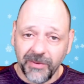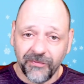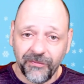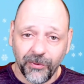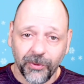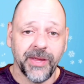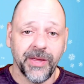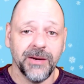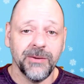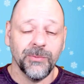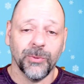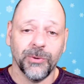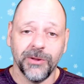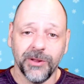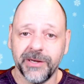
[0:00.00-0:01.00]
before
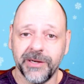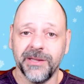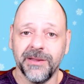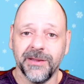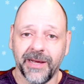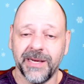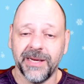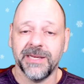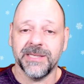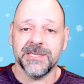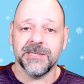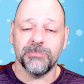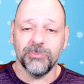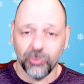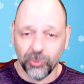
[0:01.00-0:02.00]
then, we're looking like
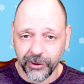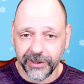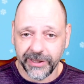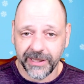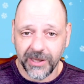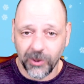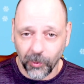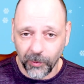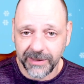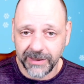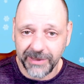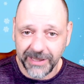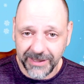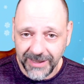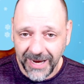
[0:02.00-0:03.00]
it's really going
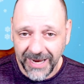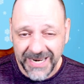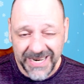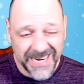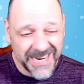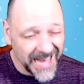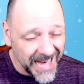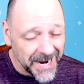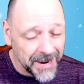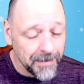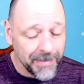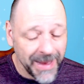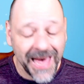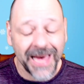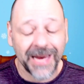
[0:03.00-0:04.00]
to be not a
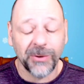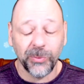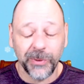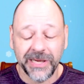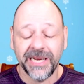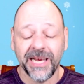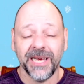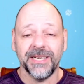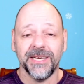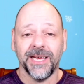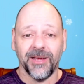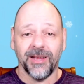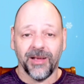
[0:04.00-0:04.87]
bad weekend at